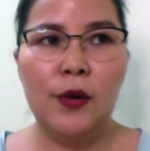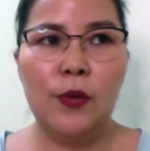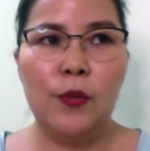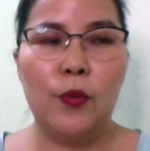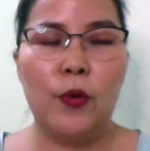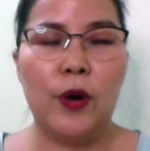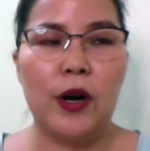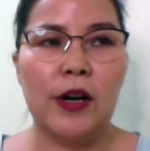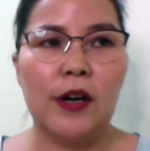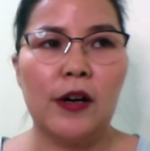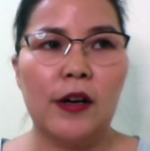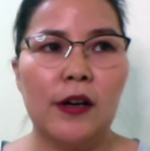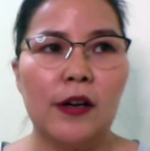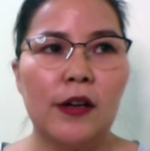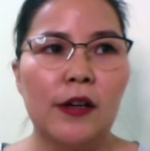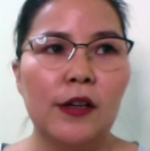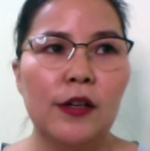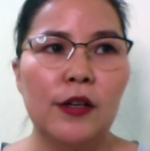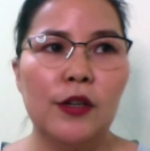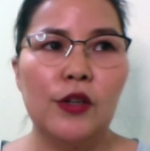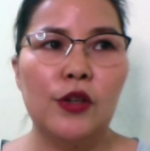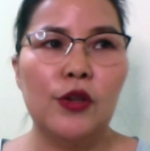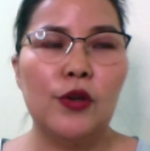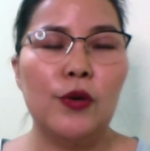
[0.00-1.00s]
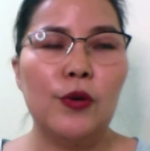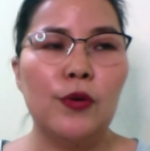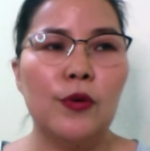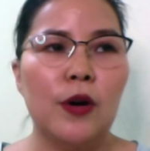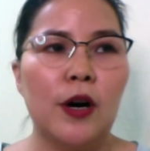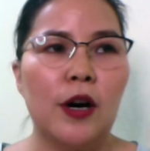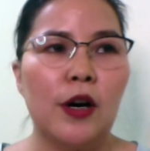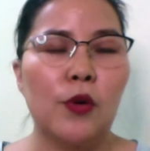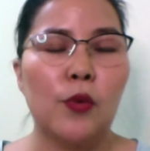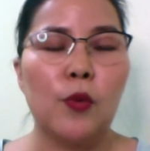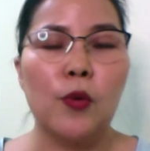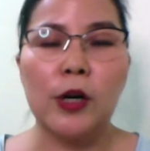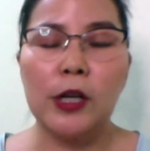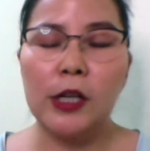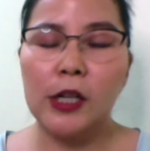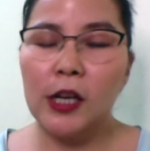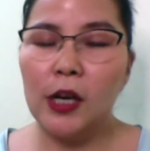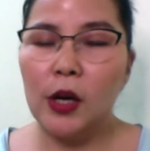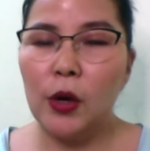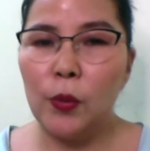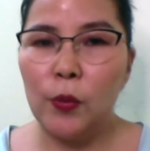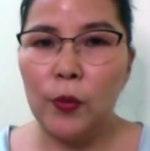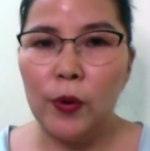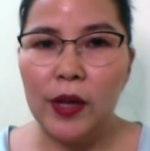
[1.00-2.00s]
where you are
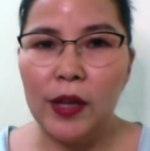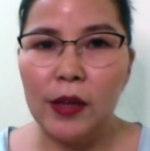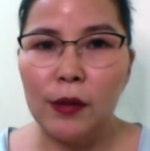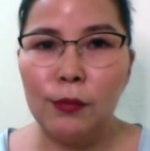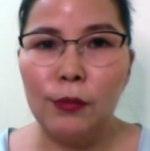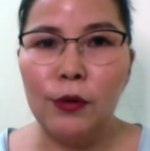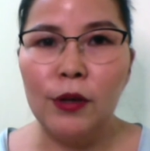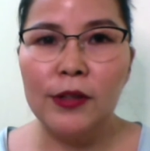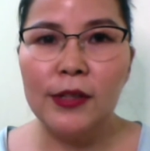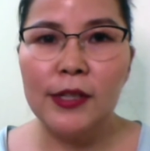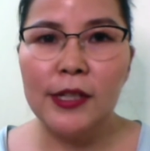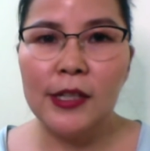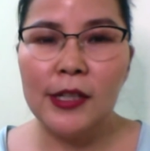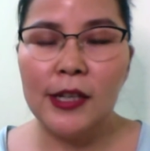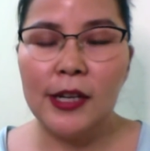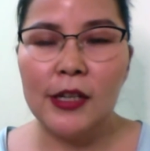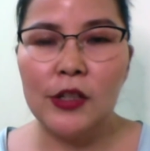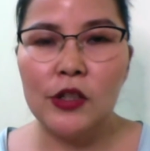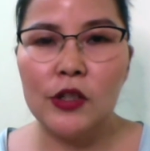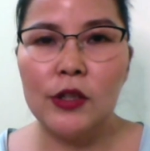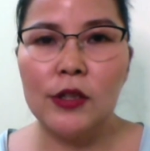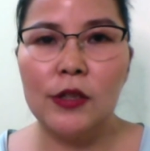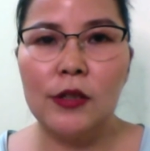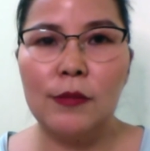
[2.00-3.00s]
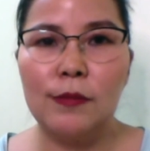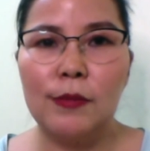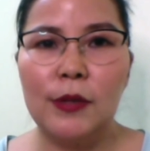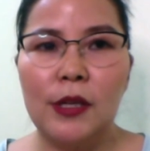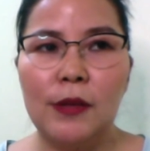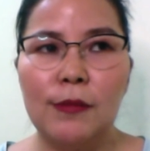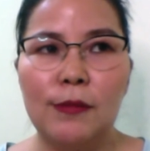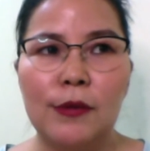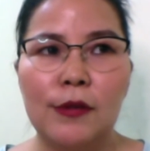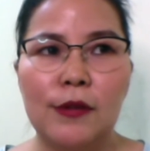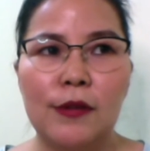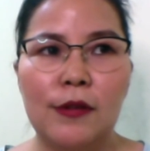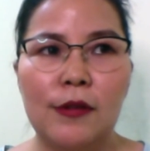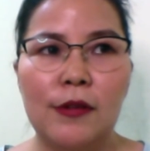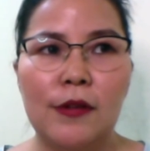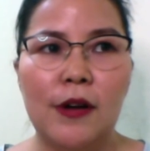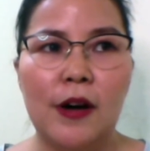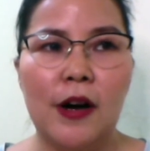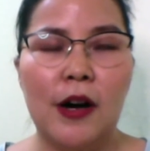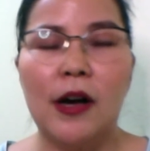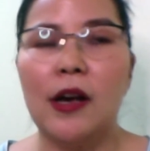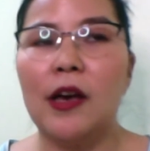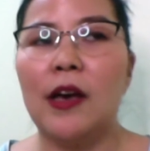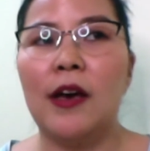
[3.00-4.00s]
working with multinational people
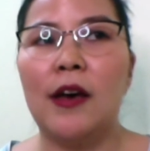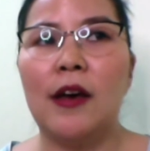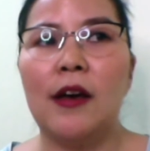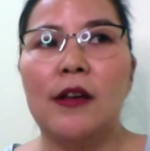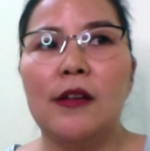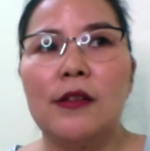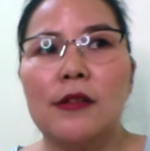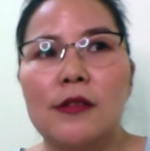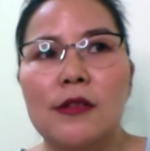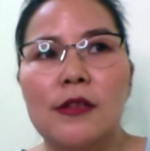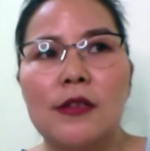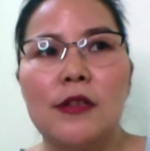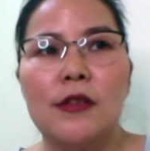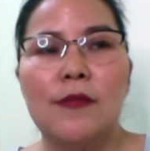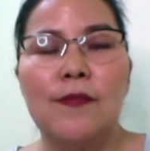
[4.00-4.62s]
and